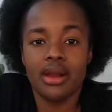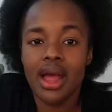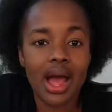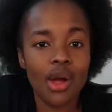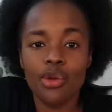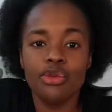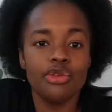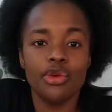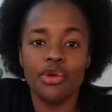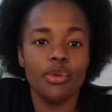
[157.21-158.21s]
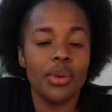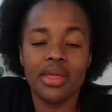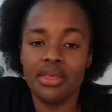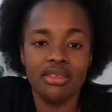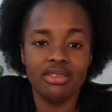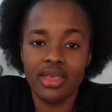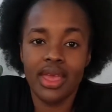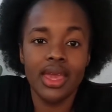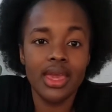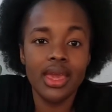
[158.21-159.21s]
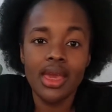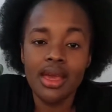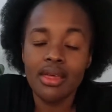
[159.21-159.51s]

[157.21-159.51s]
house or where they stay,